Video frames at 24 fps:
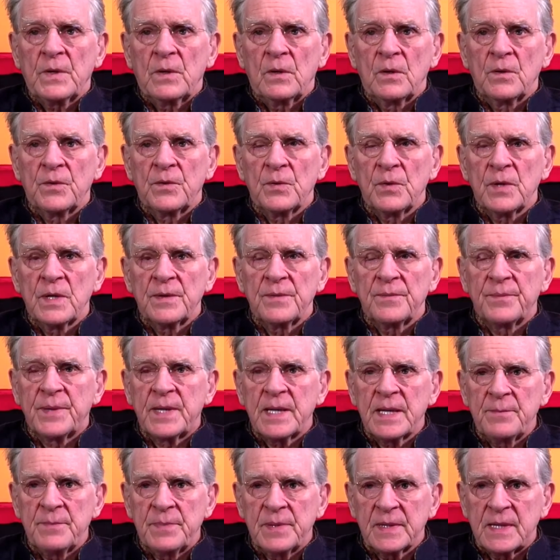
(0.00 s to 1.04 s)
although it
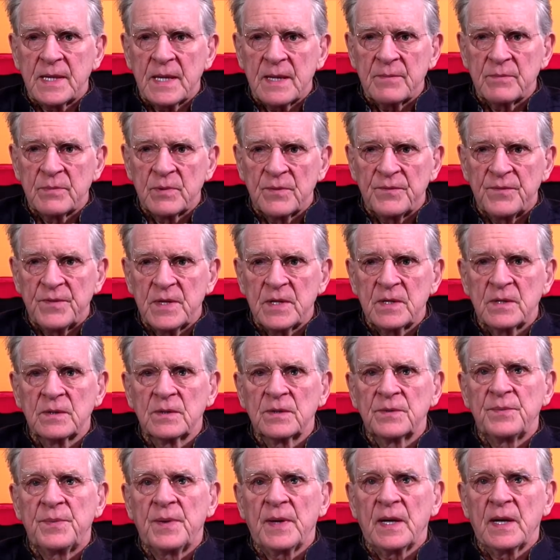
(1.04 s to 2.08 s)
became, became
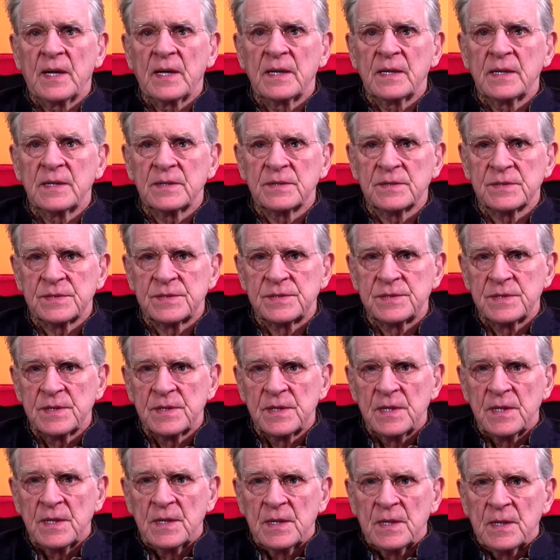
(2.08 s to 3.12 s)
revealed by his,
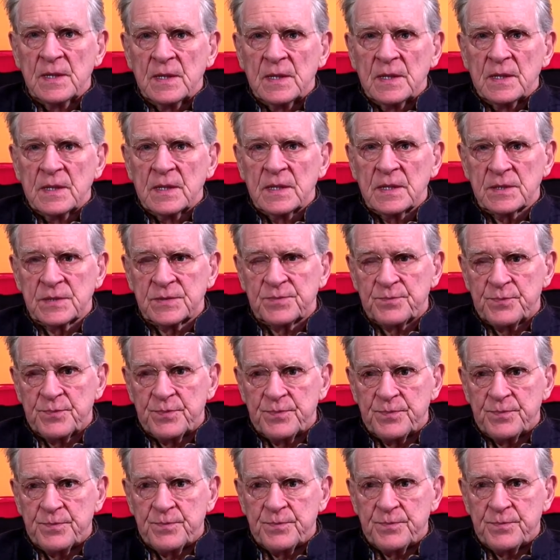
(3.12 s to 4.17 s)
his
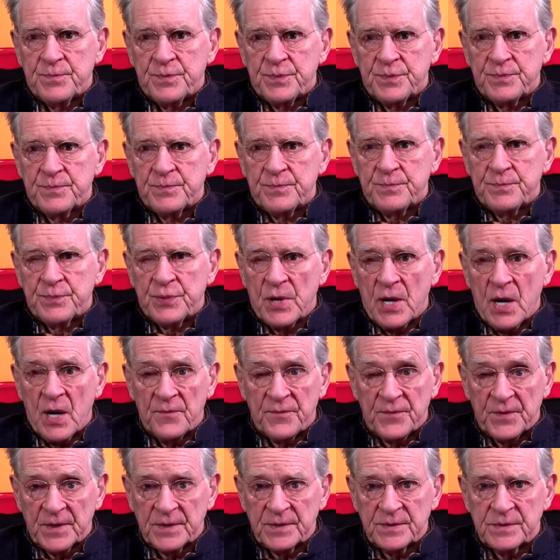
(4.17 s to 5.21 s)

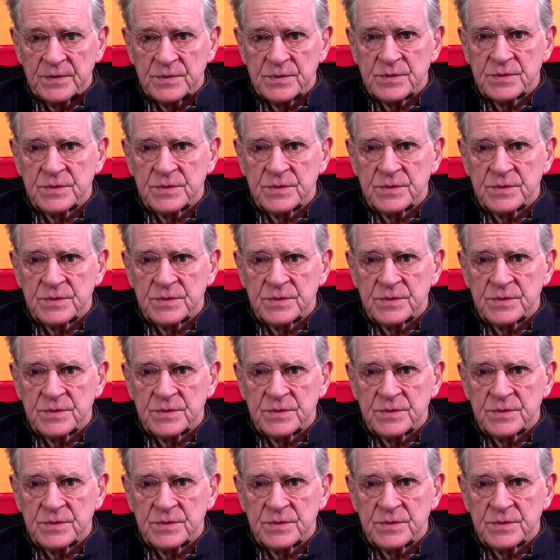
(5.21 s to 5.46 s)
prophet,